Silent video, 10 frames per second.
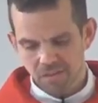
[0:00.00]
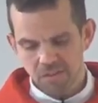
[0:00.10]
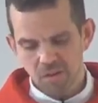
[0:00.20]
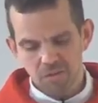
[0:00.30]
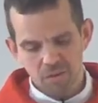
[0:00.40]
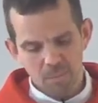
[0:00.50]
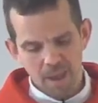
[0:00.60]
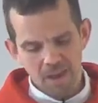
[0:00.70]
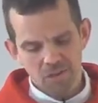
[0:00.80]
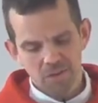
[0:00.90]
of
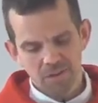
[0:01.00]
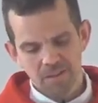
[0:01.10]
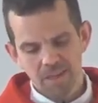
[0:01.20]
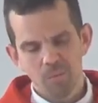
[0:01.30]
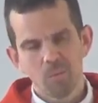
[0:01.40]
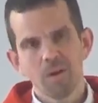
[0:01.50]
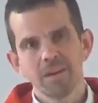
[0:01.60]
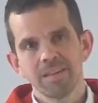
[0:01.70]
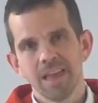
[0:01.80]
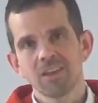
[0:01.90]
self-compassion is that what
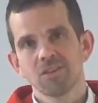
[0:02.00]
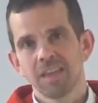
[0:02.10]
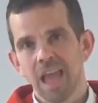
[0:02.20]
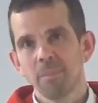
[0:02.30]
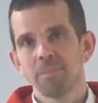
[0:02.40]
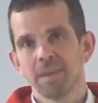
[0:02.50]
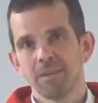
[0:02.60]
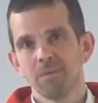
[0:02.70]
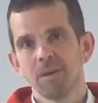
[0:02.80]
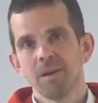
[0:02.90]
is actually happening